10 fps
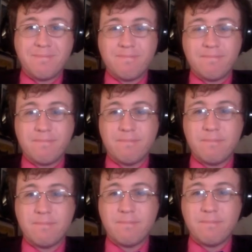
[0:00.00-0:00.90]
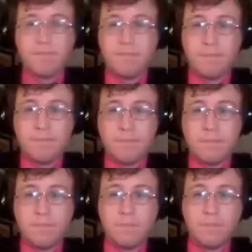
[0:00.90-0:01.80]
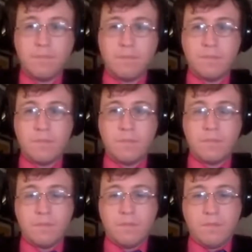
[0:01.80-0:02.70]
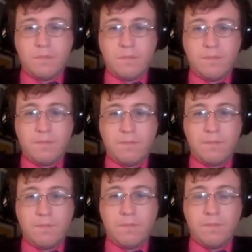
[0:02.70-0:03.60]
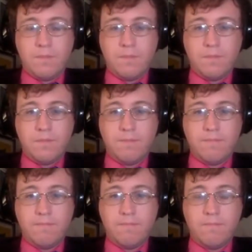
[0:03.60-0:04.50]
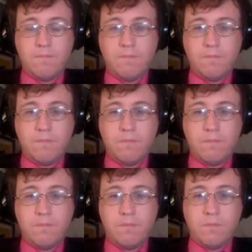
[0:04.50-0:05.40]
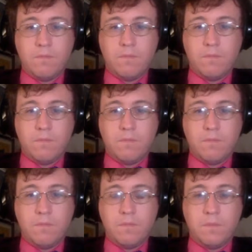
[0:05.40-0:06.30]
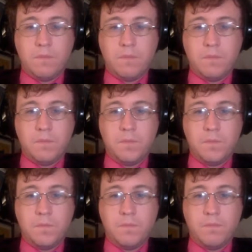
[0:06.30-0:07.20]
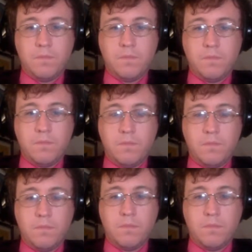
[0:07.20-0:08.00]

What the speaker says: [no speech]